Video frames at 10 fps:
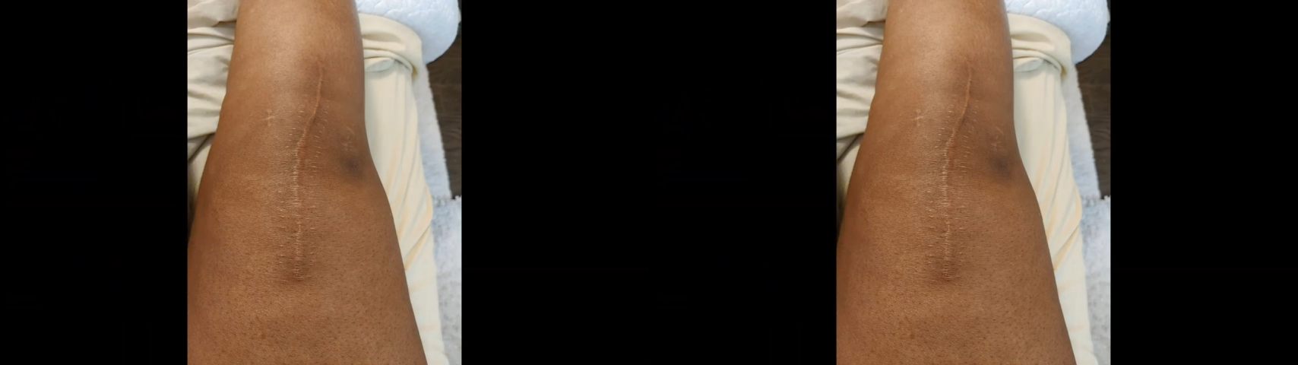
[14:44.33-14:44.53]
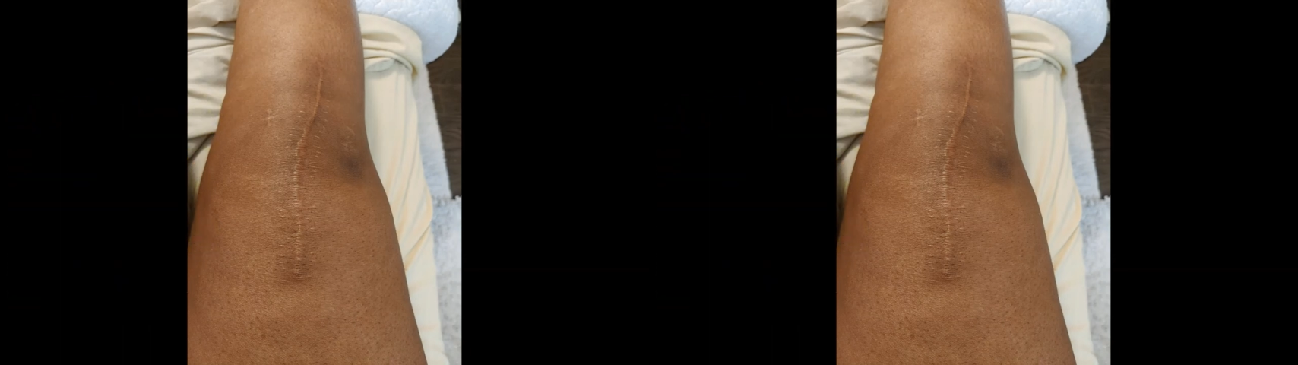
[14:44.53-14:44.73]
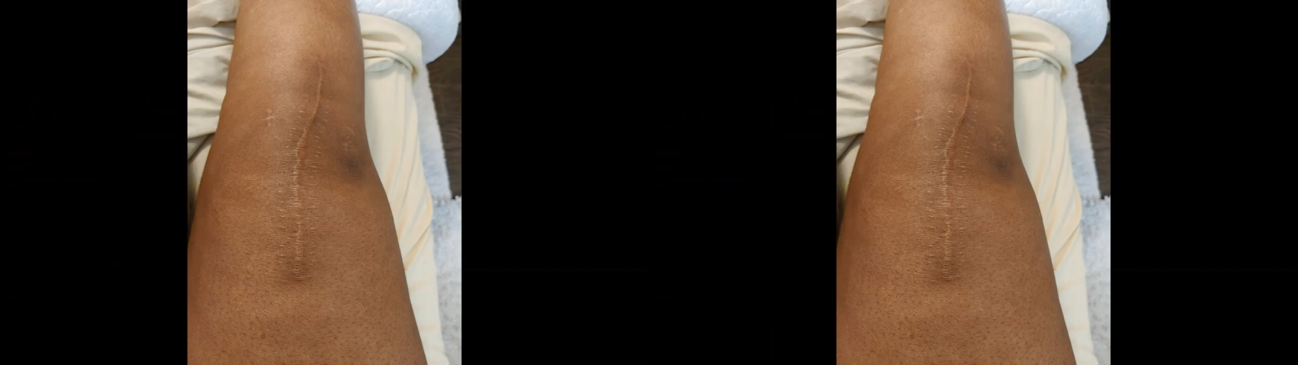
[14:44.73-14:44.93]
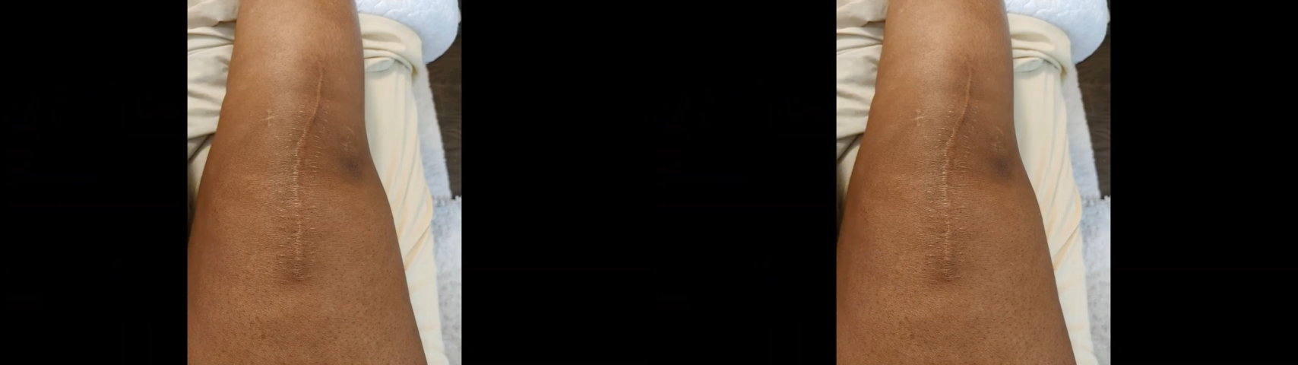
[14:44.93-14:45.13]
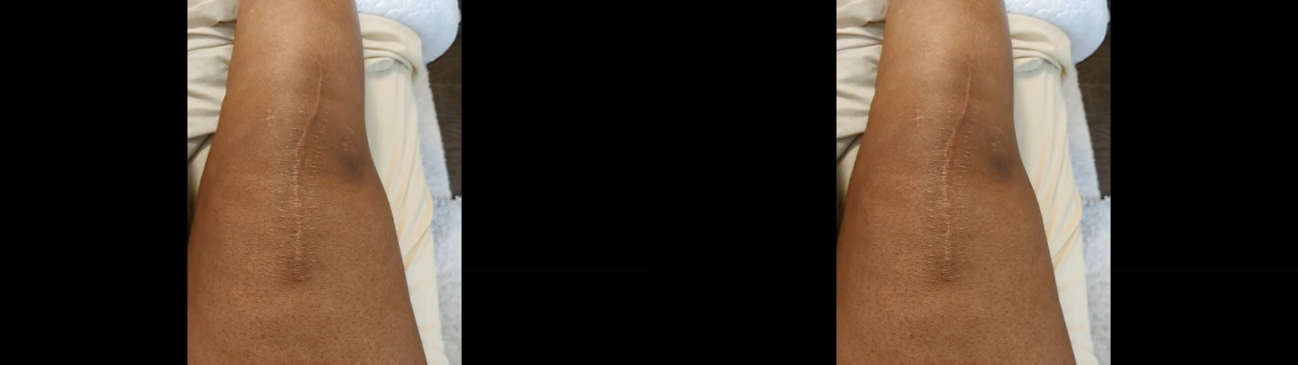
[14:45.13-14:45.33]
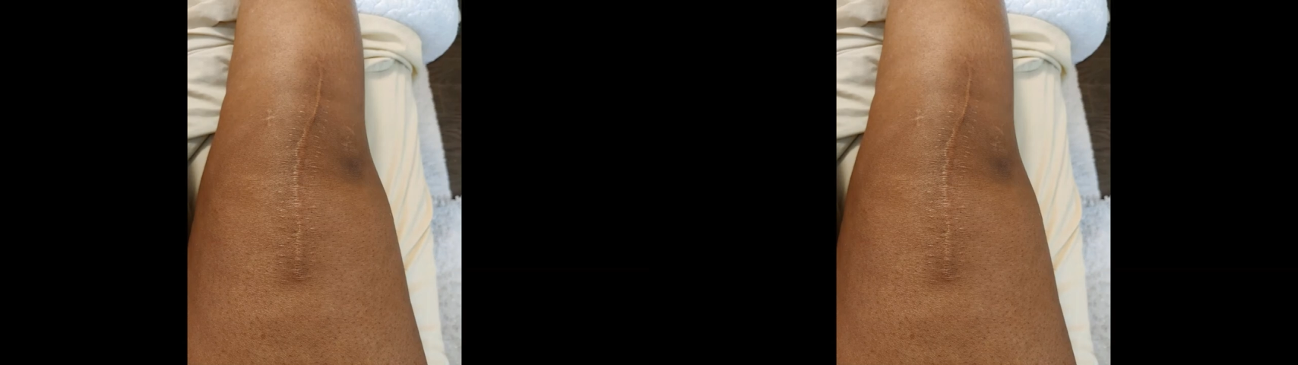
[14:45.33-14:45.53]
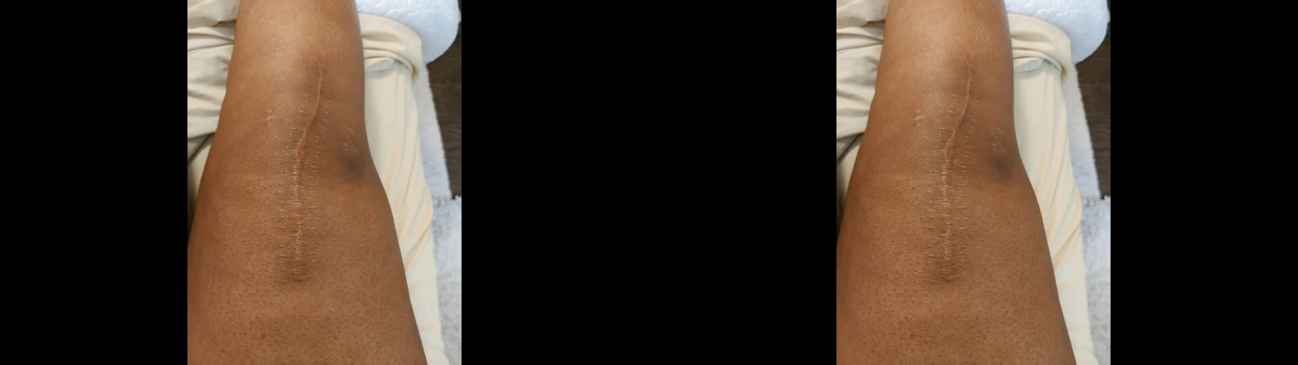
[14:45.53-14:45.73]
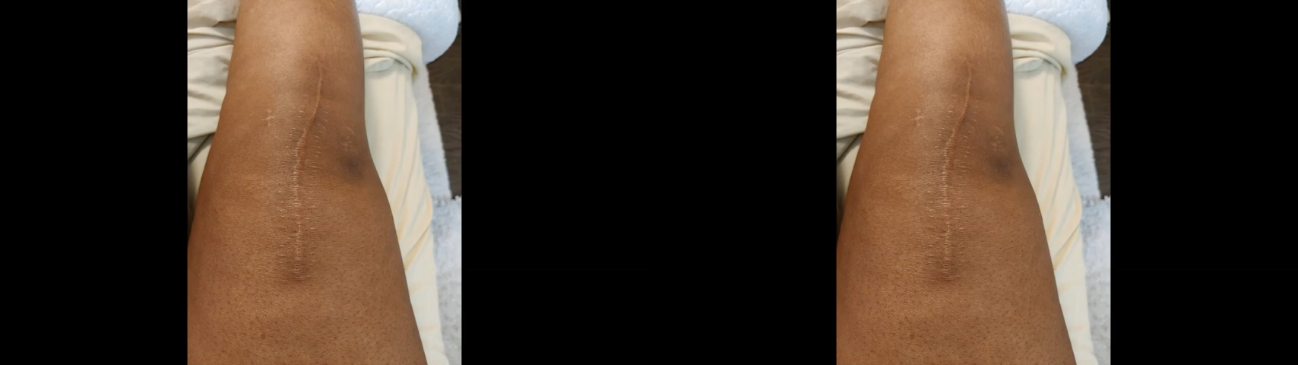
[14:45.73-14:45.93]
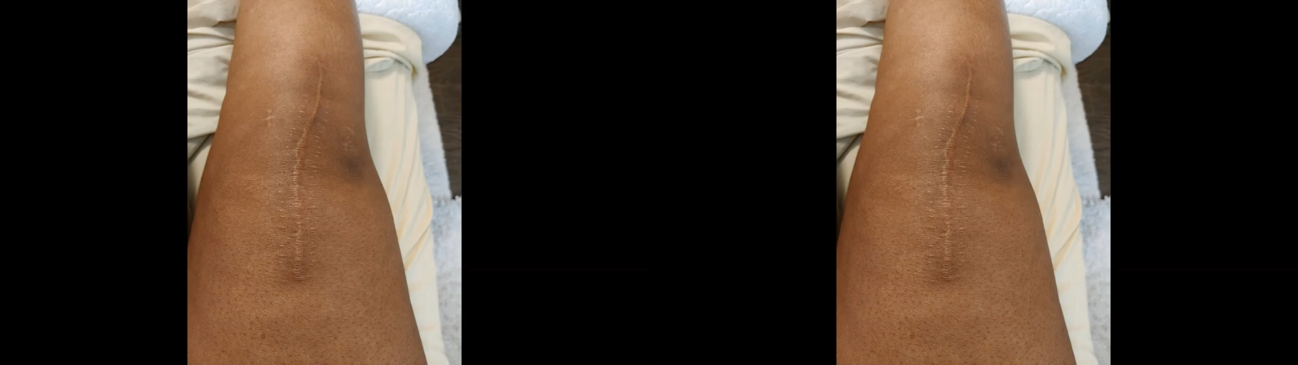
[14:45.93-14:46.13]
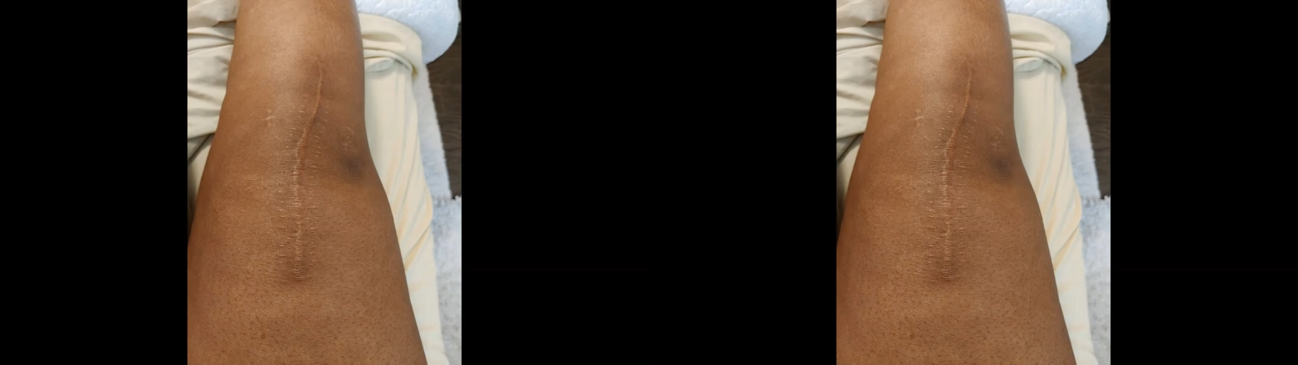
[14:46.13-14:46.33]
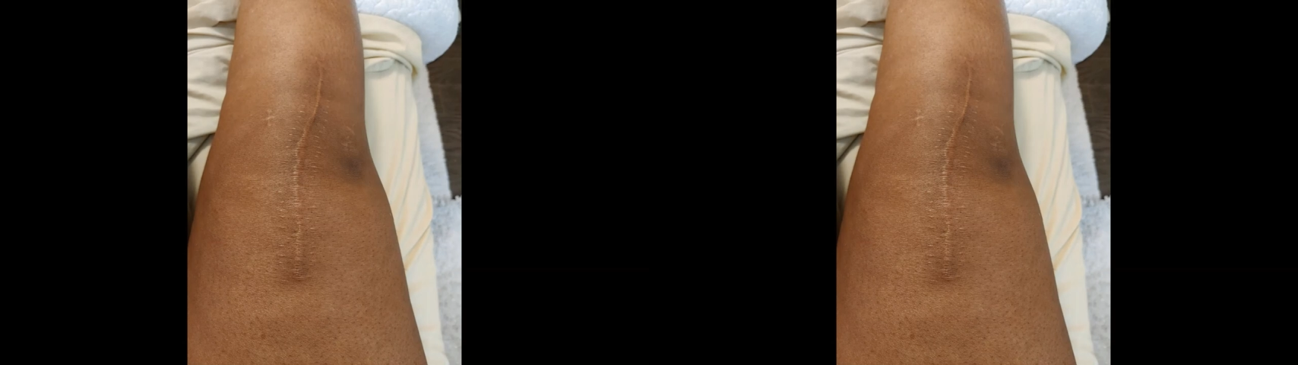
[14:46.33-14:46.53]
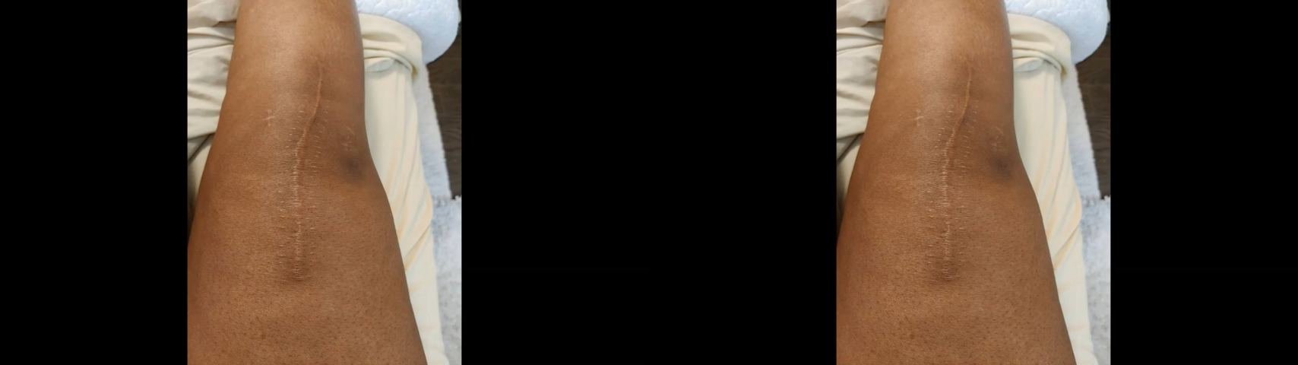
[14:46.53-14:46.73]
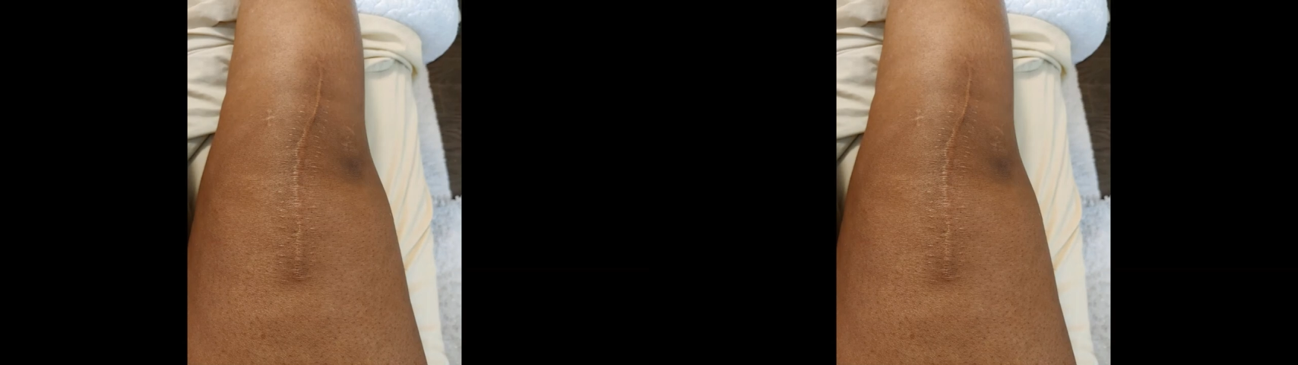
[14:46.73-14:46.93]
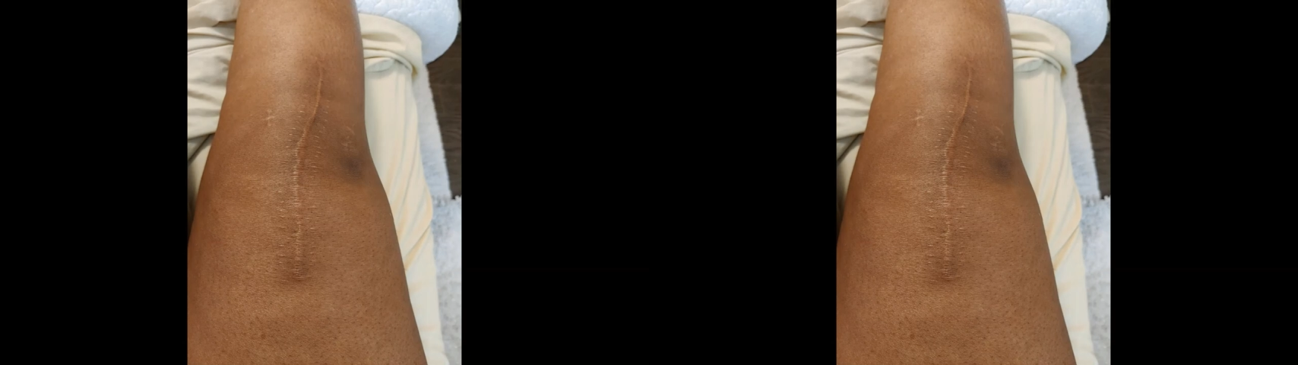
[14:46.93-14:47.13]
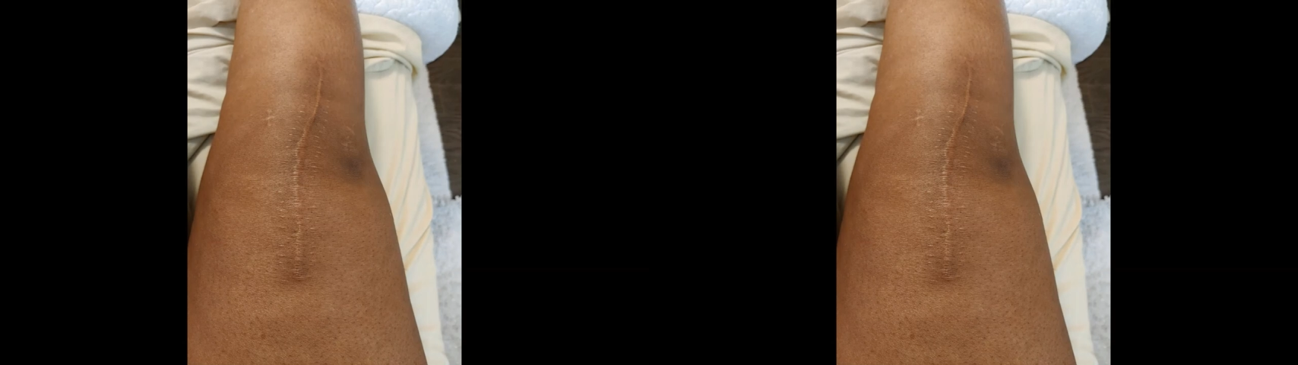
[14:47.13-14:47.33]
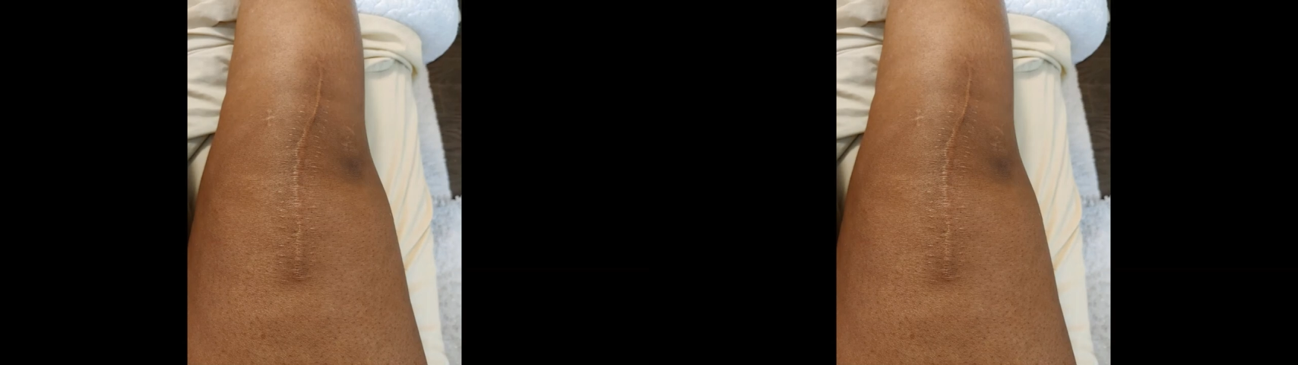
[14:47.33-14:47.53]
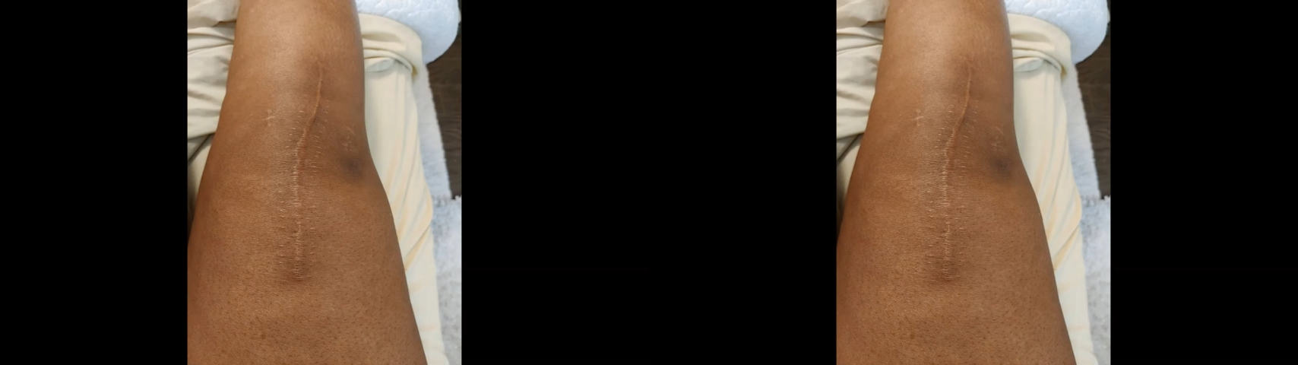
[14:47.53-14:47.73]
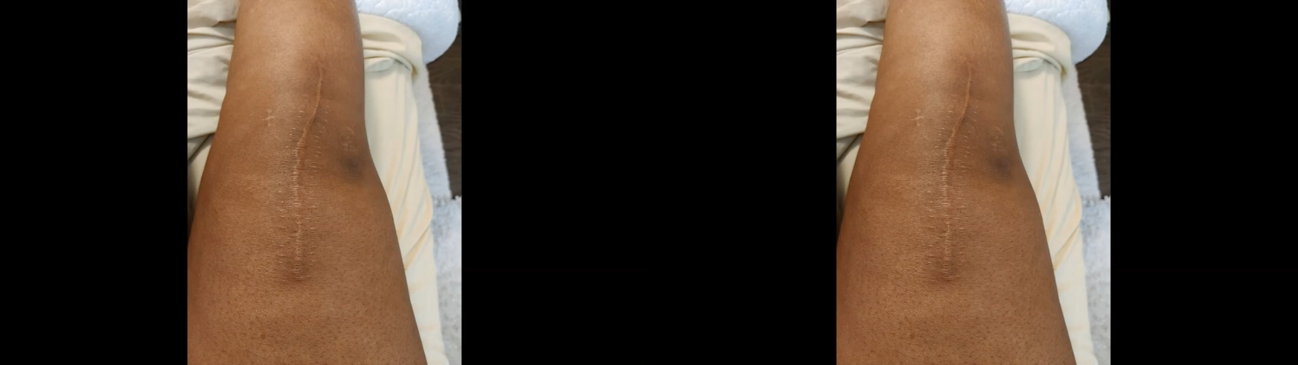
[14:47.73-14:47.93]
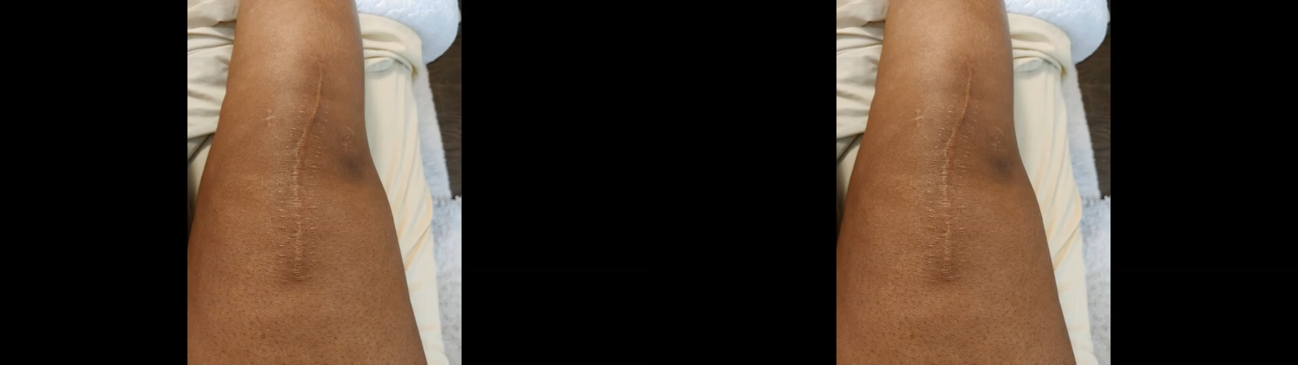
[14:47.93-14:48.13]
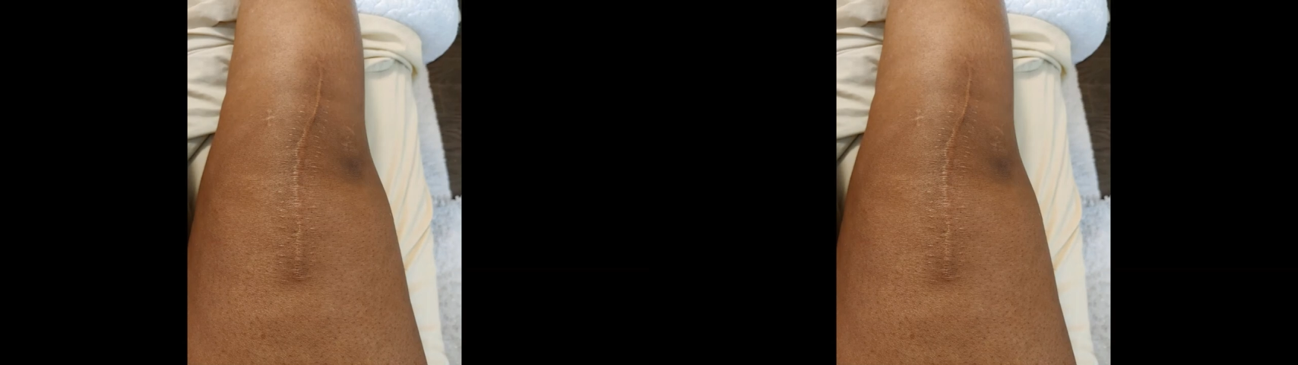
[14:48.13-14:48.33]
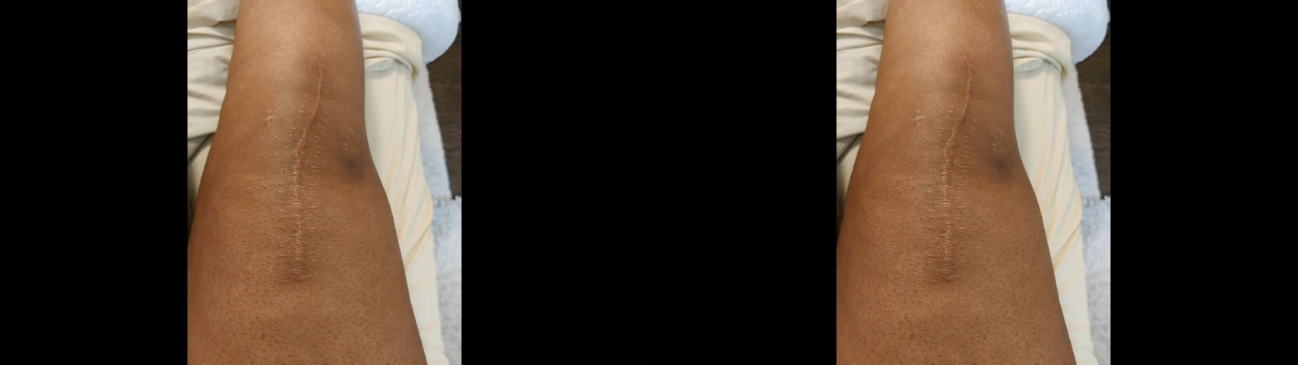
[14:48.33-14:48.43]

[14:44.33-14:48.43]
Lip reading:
Nobody's mouth can be seen.